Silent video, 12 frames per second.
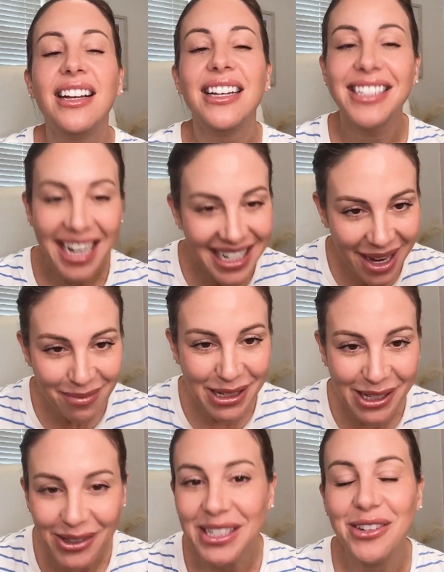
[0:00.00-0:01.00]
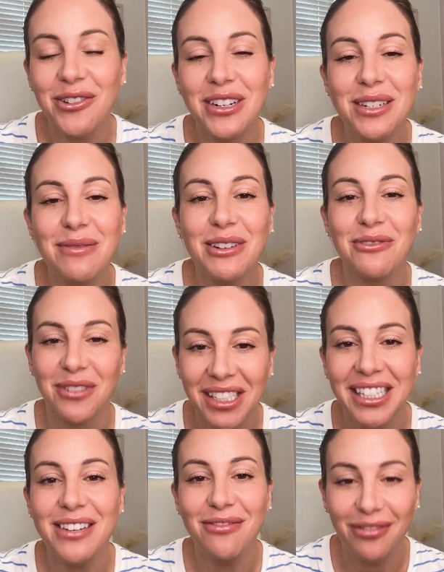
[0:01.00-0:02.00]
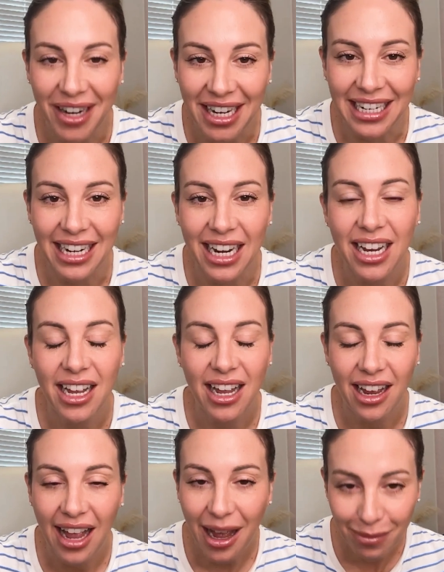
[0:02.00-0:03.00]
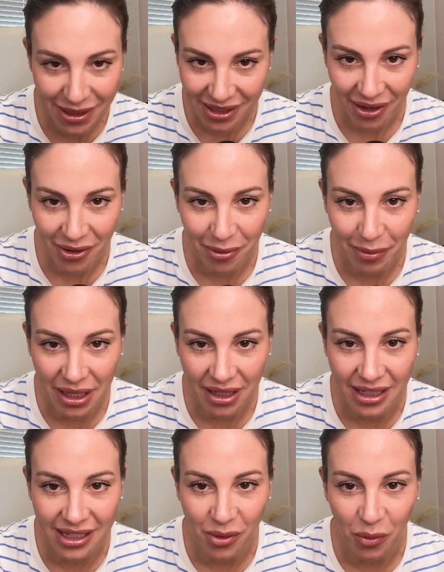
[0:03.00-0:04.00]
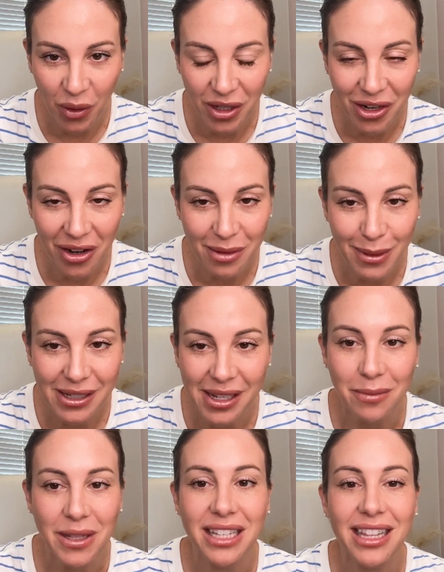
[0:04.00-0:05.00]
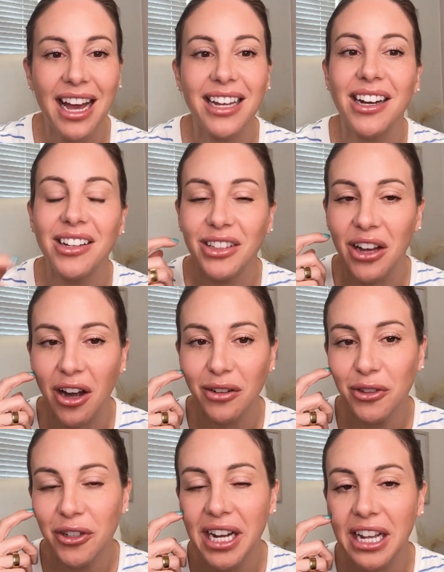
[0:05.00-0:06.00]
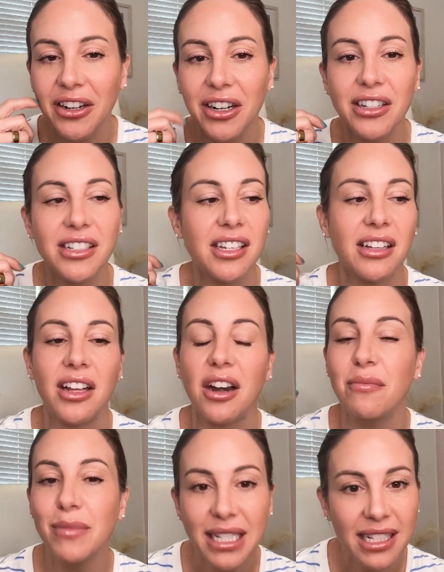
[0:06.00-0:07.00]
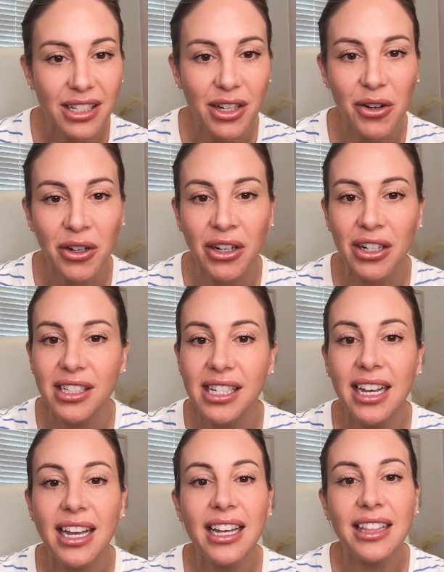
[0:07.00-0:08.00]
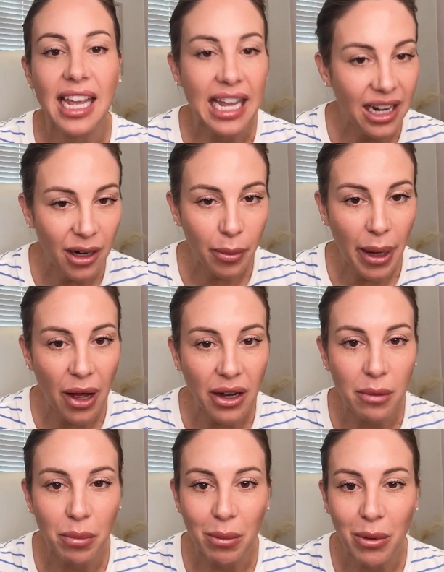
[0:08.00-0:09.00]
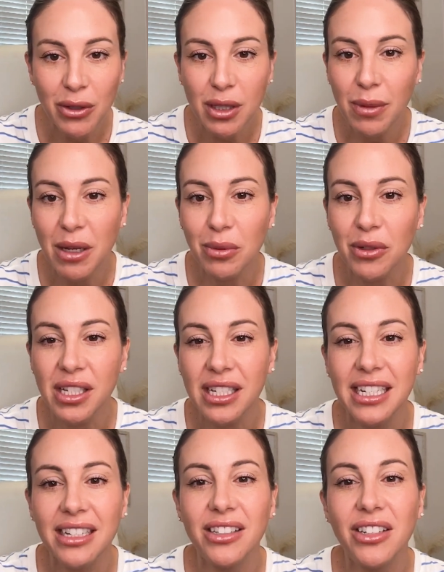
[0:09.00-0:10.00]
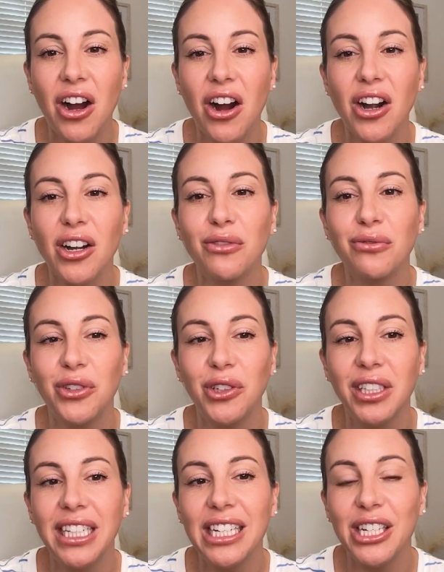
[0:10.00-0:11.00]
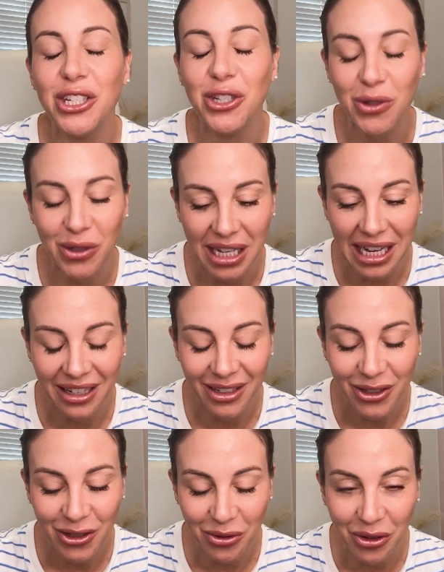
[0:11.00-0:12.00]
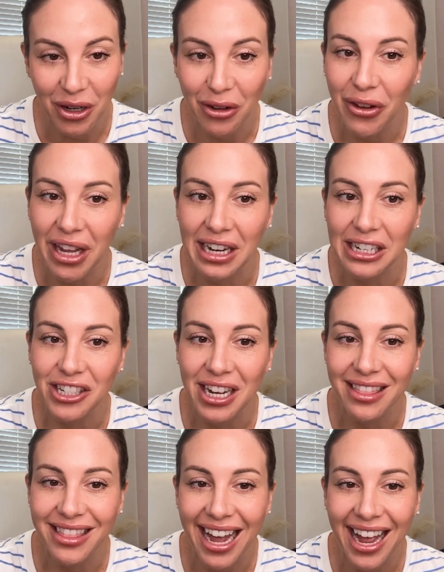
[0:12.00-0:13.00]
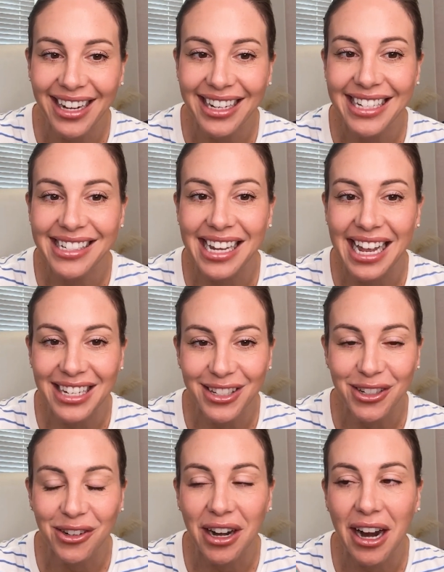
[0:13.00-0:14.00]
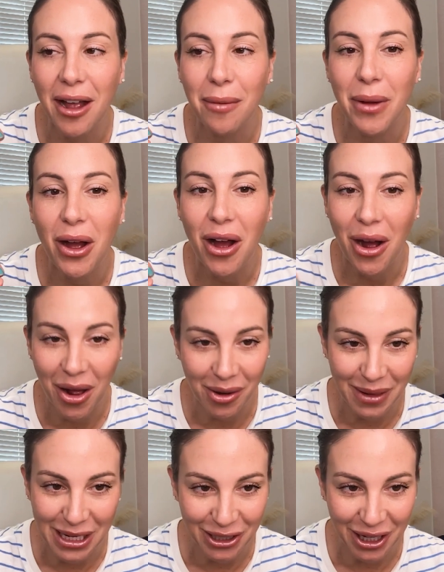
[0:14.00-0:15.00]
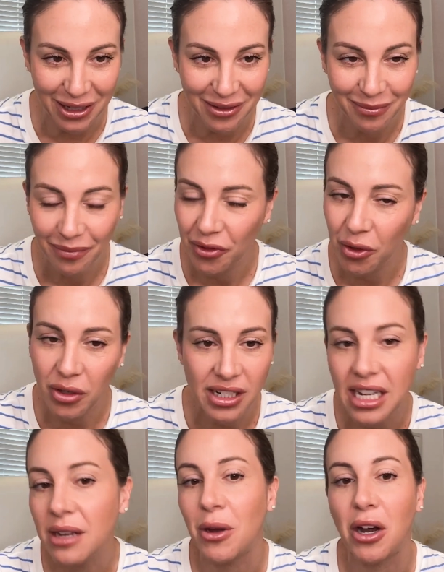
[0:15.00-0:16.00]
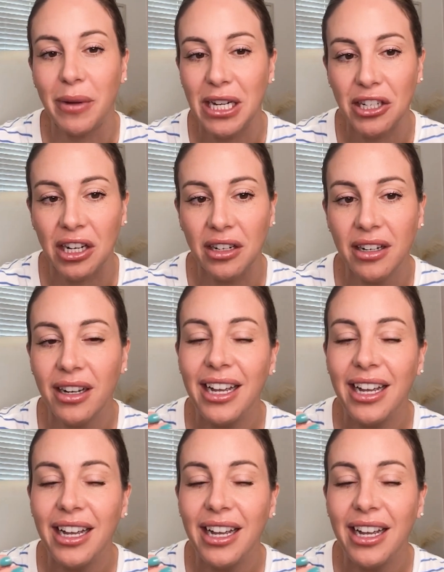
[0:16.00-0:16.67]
Today's episode is going to be a really fun episode because we're talking about something that a lot of creators, a lot of business owners, they hear about it, but most people still aren't fully using to their advantage. And that is Instagram automation or DM automation.